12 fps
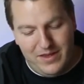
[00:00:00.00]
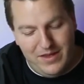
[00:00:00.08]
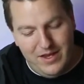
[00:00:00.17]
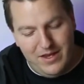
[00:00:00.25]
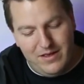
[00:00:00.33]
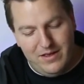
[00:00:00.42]

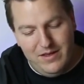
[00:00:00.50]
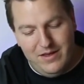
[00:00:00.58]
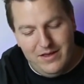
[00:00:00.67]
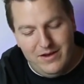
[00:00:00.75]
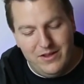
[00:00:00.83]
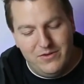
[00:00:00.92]
Yeah,
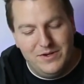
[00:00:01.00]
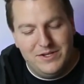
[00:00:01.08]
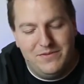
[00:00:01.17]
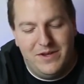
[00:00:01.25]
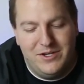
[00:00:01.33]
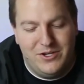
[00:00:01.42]
another
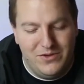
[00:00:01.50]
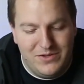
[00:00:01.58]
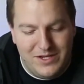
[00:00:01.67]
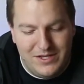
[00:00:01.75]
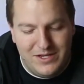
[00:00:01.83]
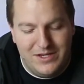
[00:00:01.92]
reason why I
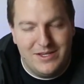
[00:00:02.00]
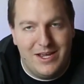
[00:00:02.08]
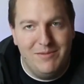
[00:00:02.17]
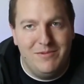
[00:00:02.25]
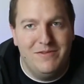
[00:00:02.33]
chose this is I